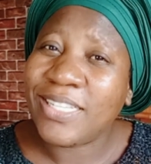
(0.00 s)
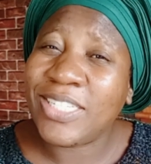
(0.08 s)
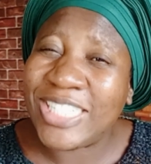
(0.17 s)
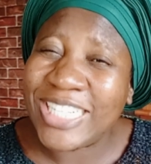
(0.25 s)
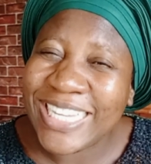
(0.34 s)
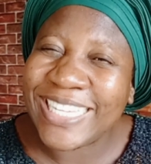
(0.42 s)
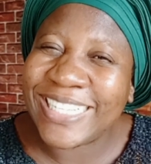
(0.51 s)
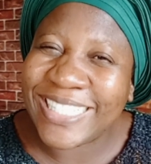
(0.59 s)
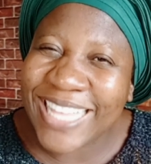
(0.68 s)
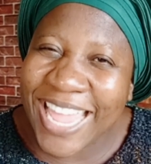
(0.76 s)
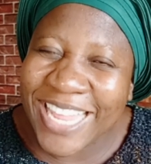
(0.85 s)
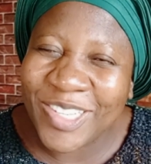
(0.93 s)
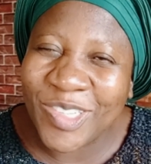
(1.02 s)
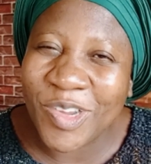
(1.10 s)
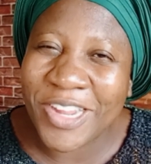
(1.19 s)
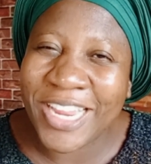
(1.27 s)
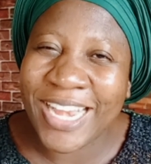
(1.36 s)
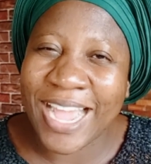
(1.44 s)
she is
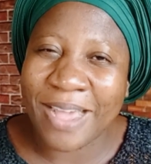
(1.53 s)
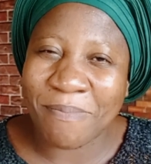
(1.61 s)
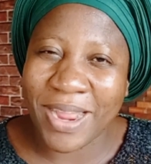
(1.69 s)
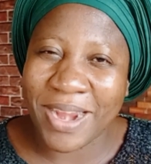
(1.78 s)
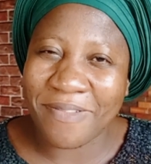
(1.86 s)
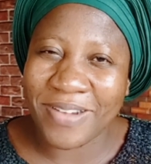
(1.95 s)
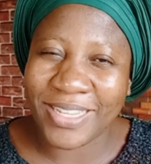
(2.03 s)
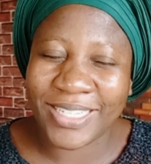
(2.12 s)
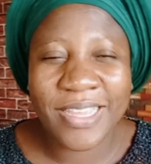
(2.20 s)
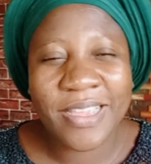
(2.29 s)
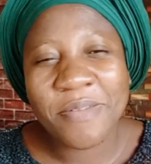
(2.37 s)
enjoying her marriage